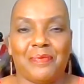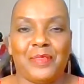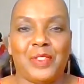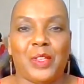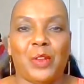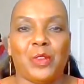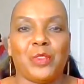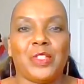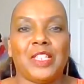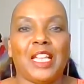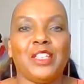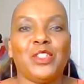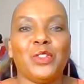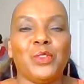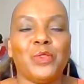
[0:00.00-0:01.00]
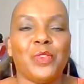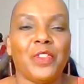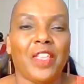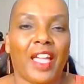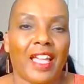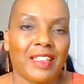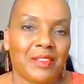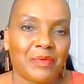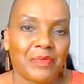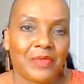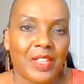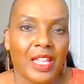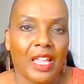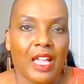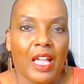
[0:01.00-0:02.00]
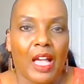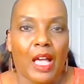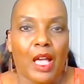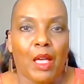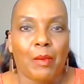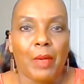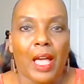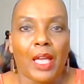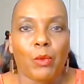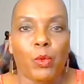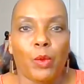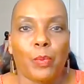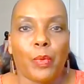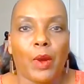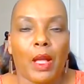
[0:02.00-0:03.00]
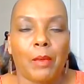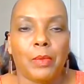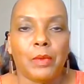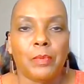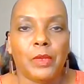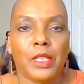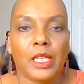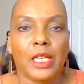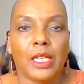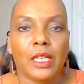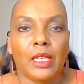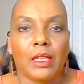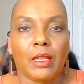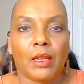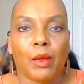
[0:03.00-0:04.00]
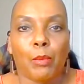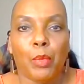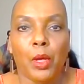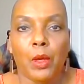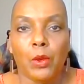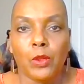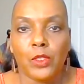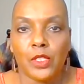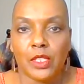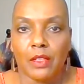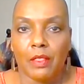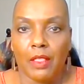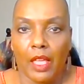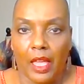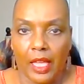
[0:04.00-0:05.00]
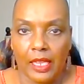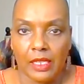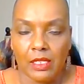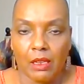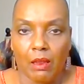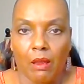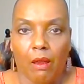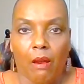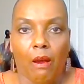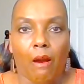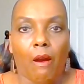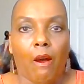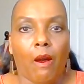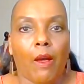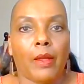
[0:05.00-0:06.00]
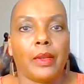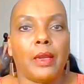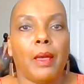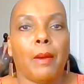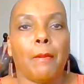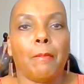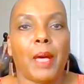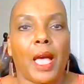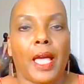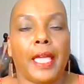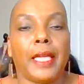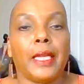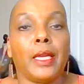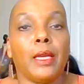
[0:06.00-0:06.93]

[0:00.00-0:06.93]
So stay tuned for that. I will probably post that on my